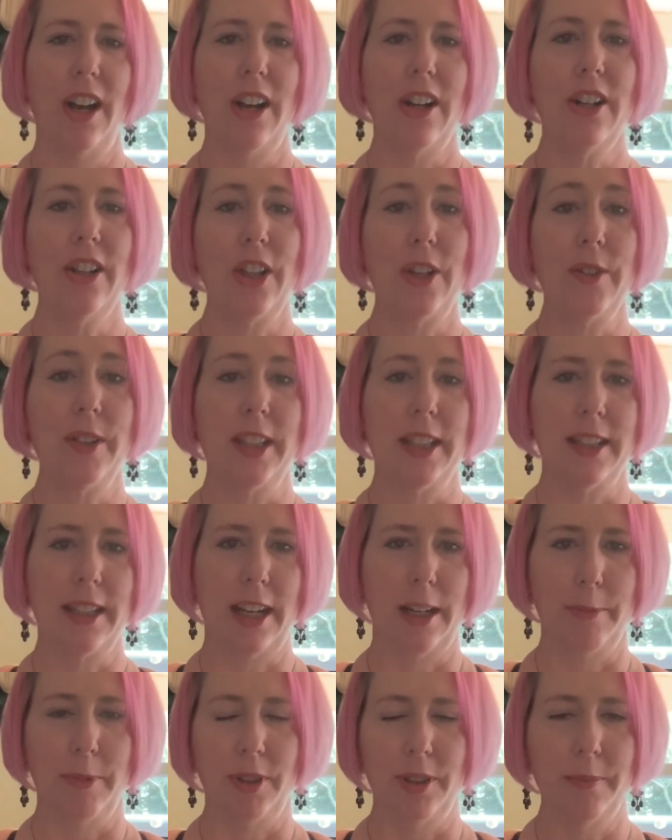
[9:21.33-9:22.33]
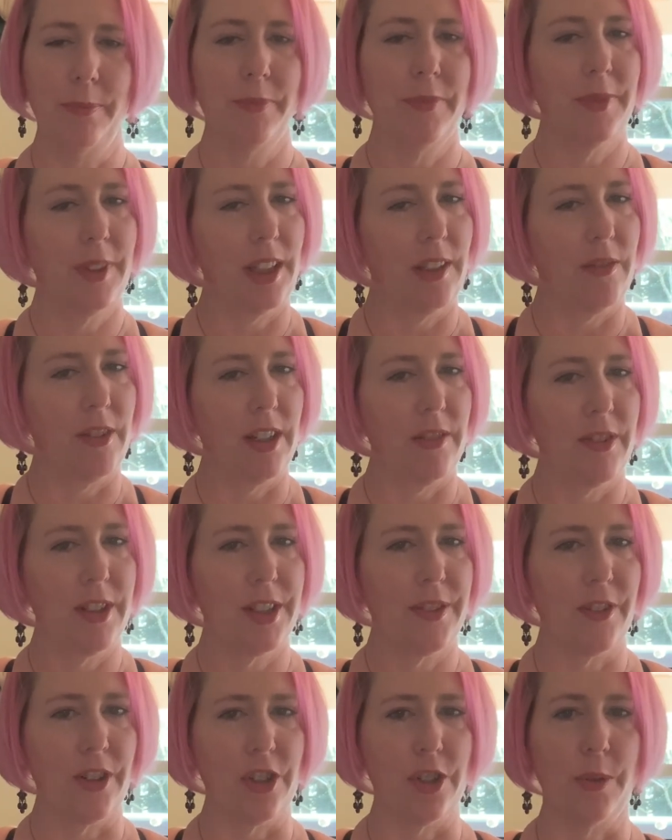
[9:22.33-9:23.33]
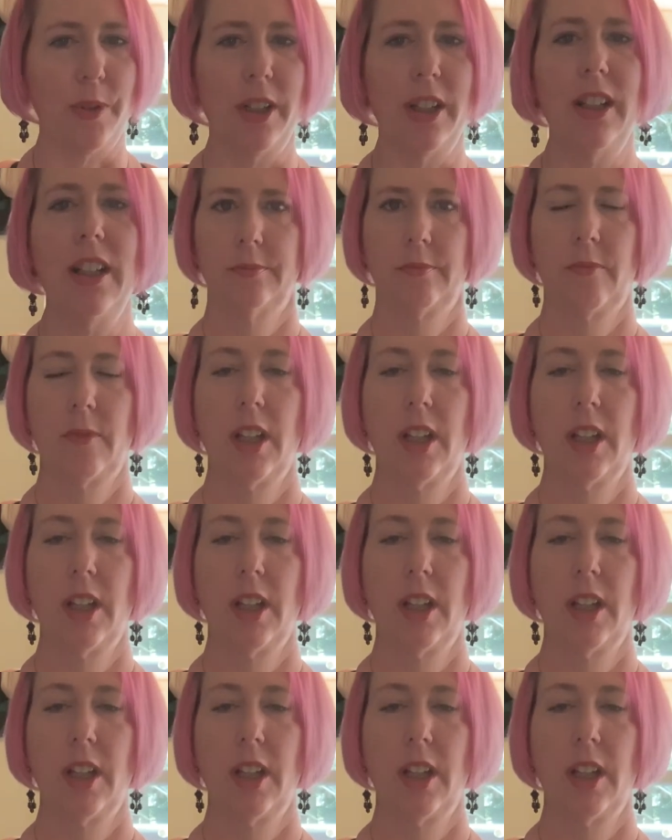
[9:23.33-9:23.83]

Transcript: closing table, even if it's virtual.